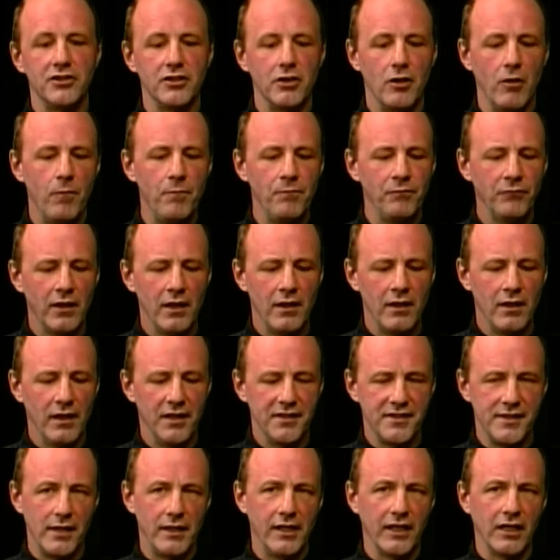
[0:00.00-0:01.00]
so
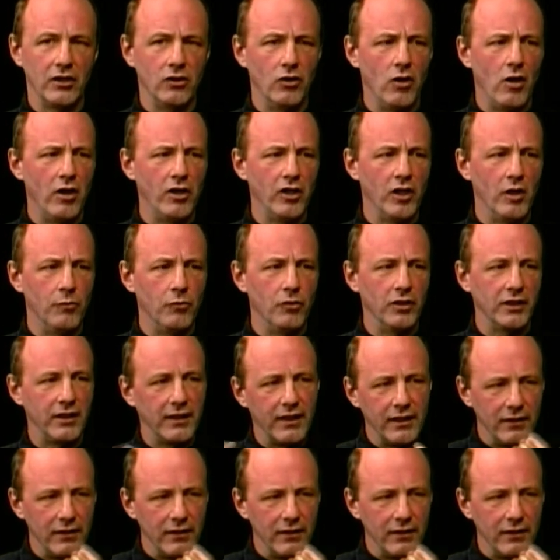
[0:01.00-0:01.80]
it's not like an audio book. You,